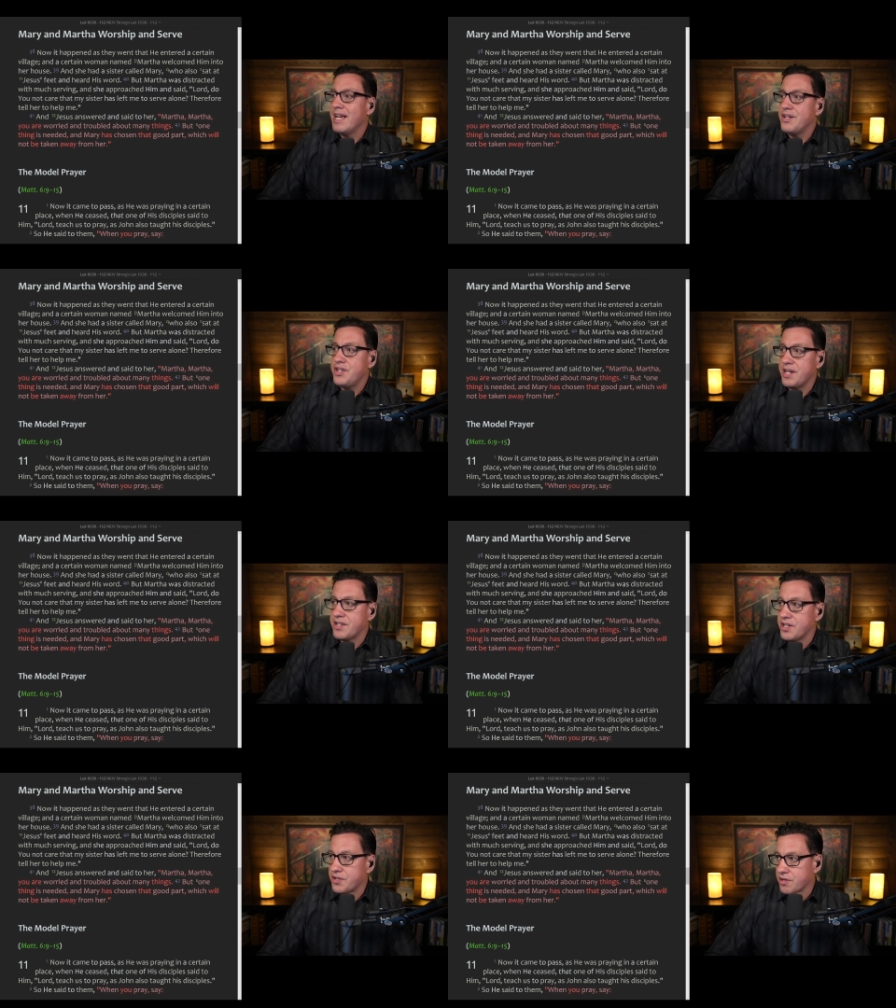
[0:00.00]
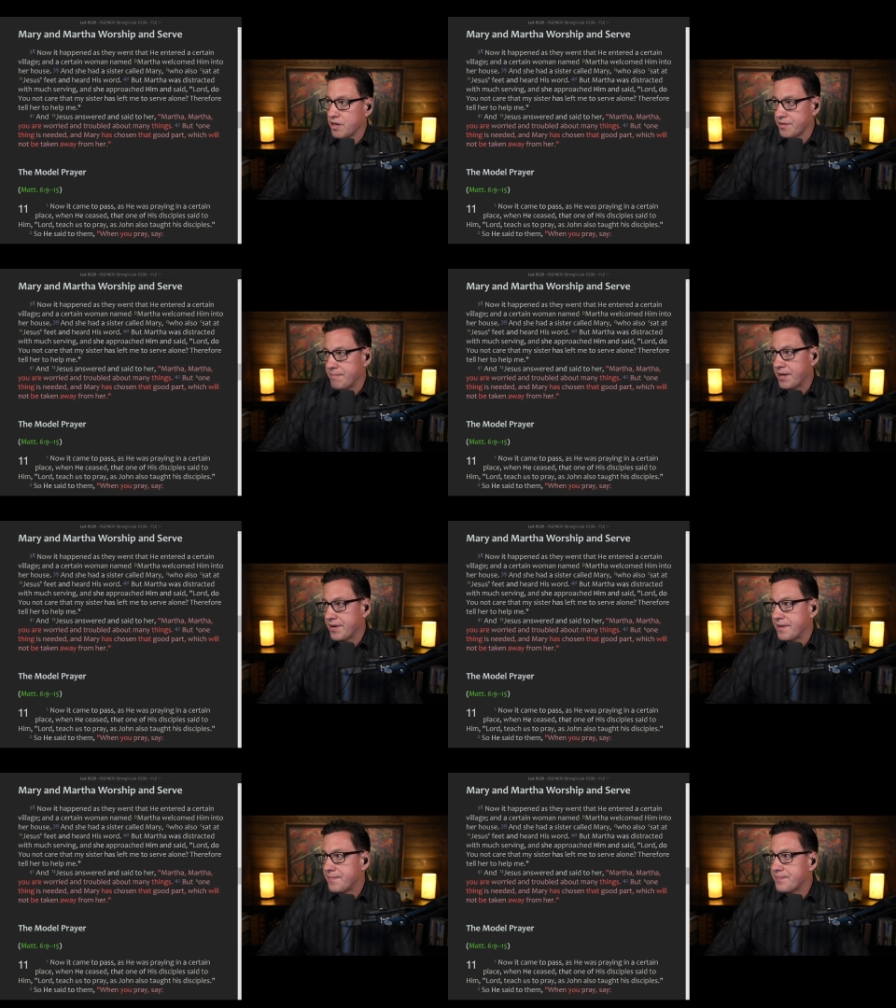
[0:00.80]
She had a sister called
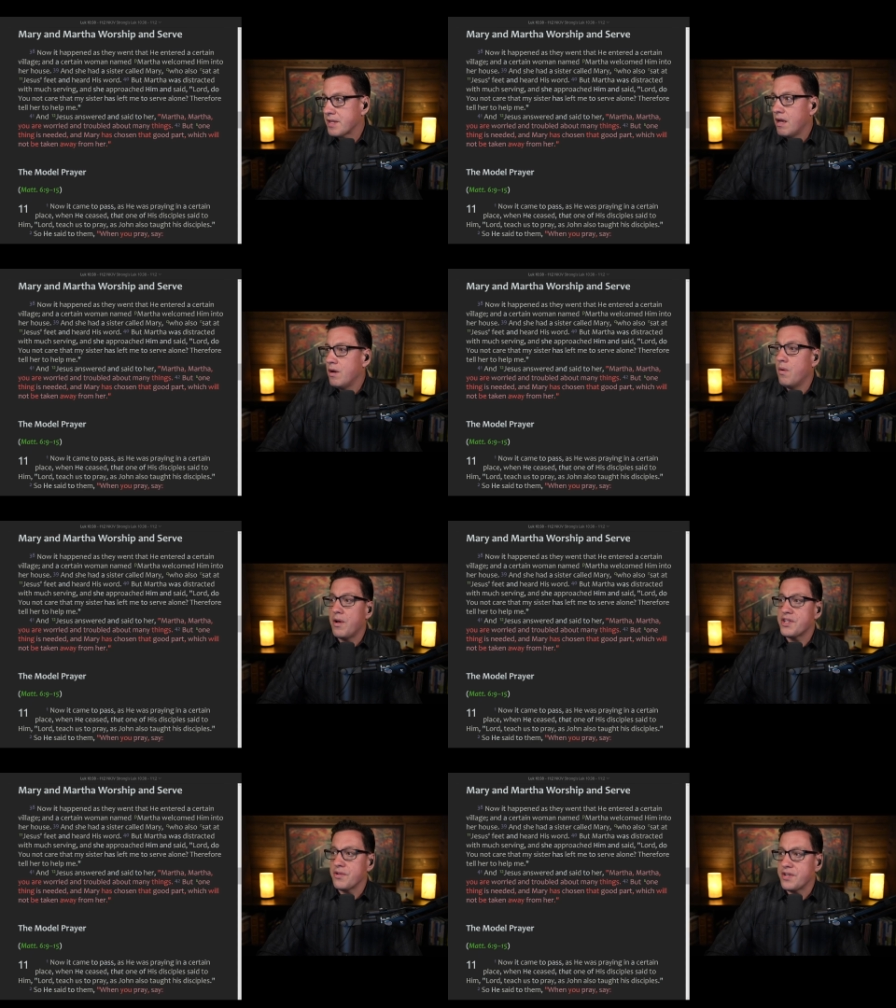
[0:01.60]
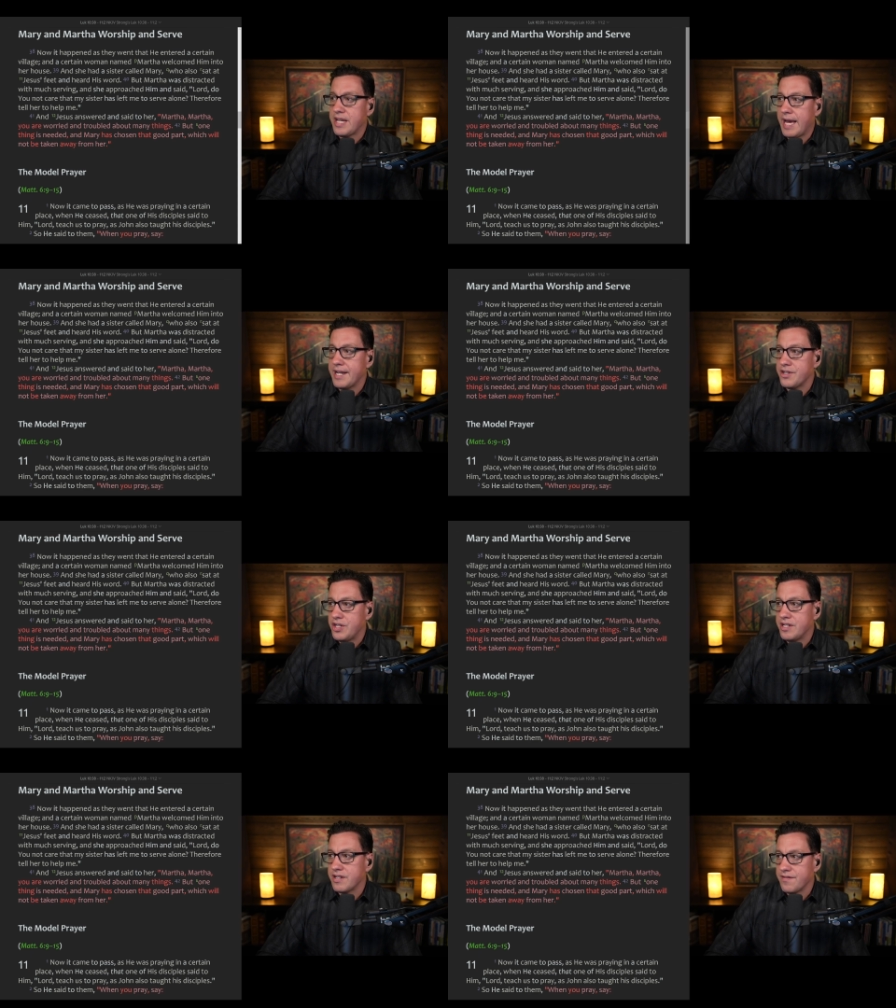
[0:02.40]
Mary, who also sat at
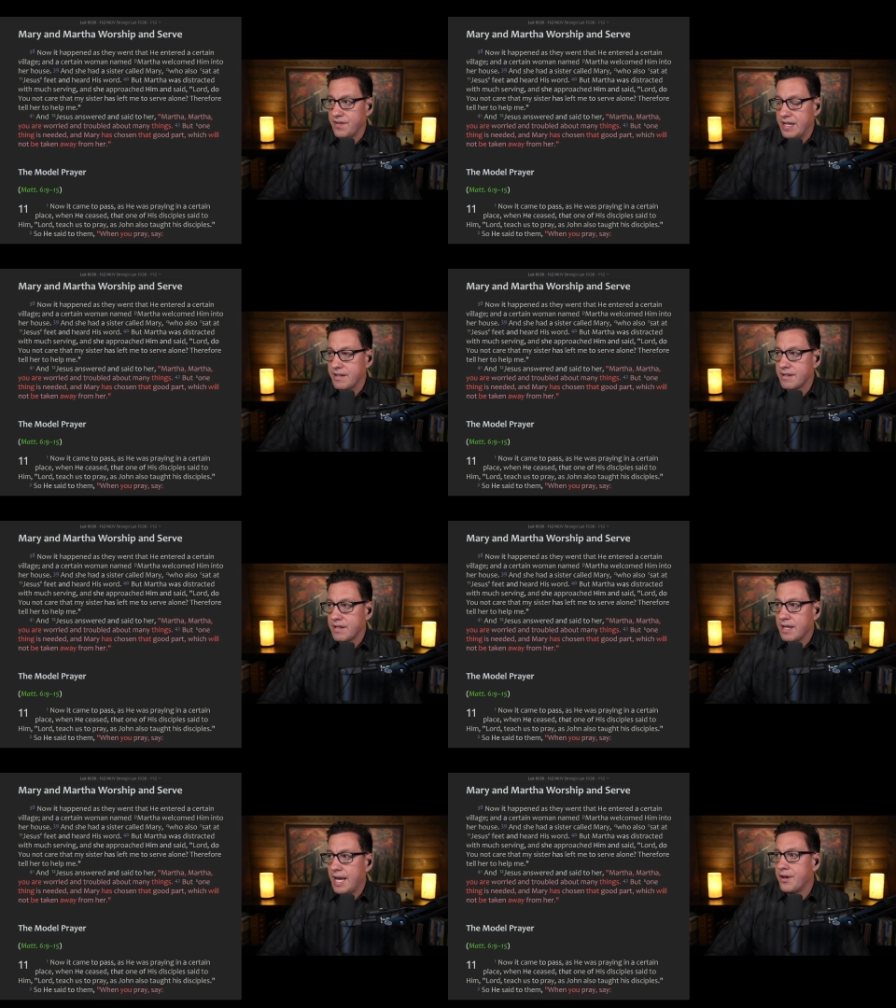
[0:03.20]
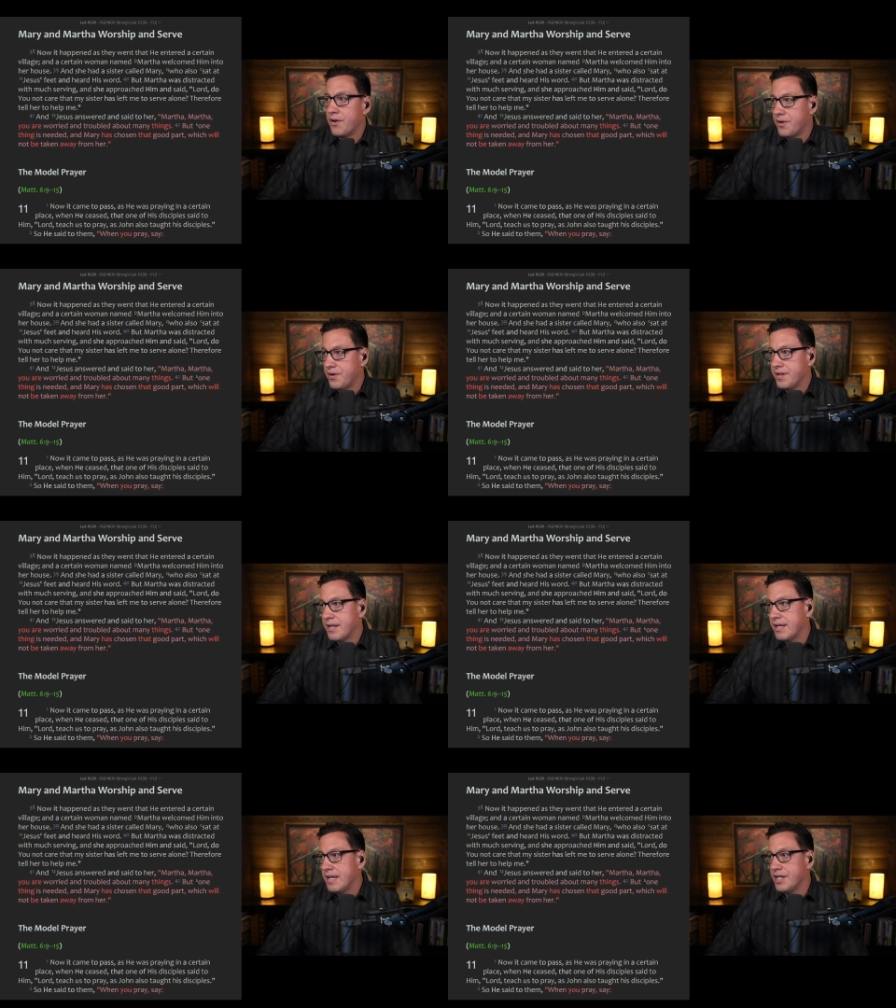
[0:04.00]
Jesus' feet and heard
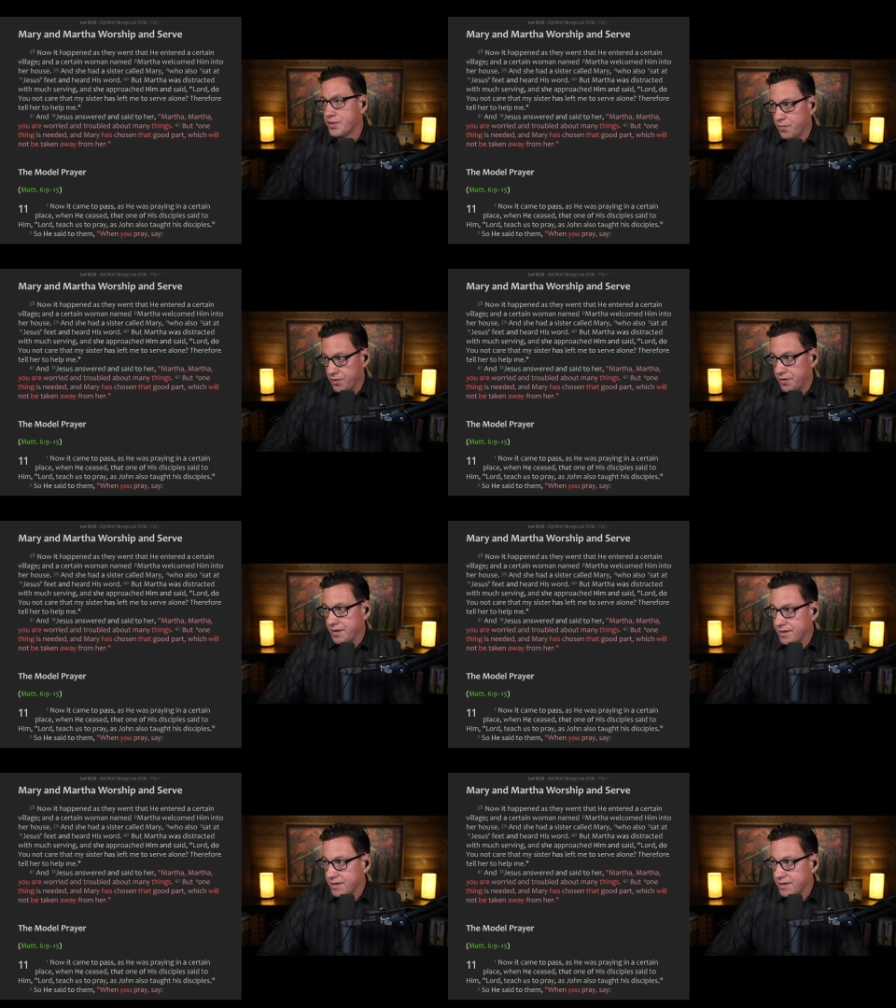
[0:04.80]
his word.